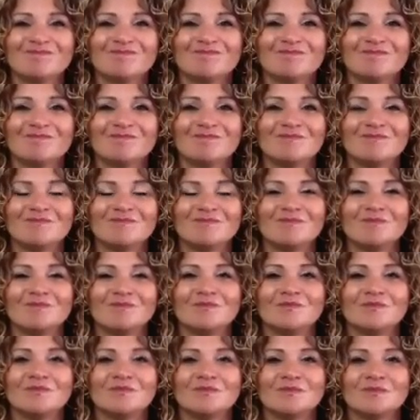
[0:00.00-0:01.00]

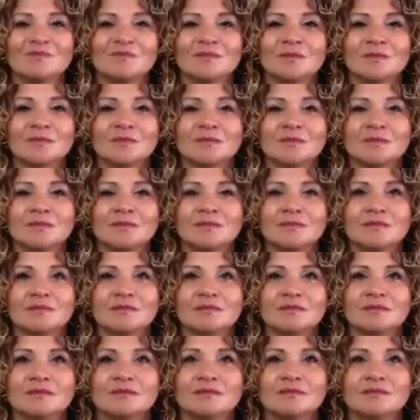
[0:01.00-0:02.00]

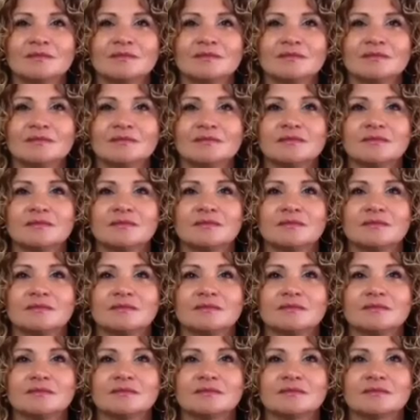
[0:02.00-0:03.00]

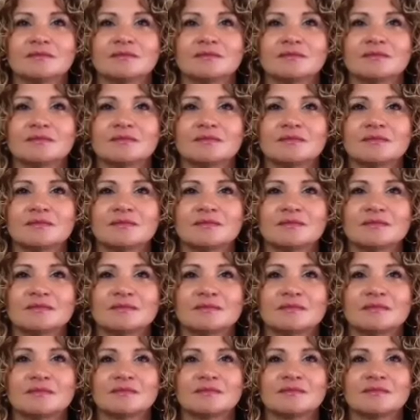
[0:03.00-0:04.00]

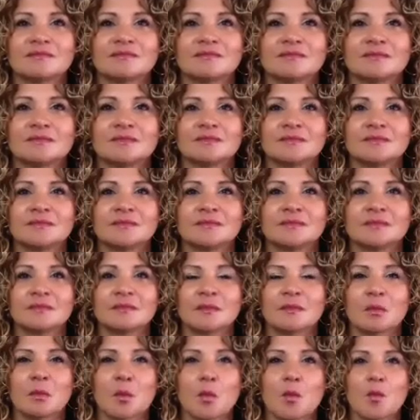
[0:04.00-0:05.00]
(silent)